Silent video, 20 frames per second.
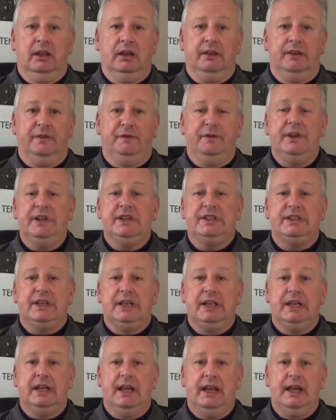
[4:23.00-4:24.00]
The
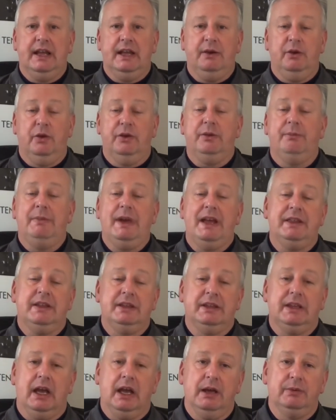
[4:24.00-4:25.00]
first, or the
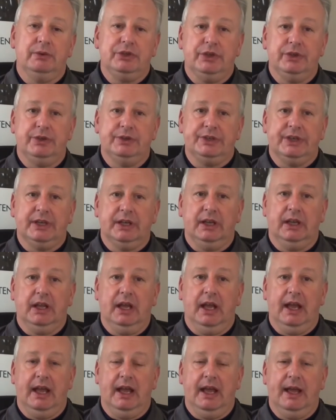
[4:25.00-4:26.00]
method that I was using,
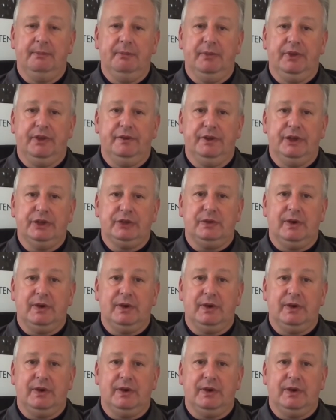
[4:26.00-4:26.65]
the first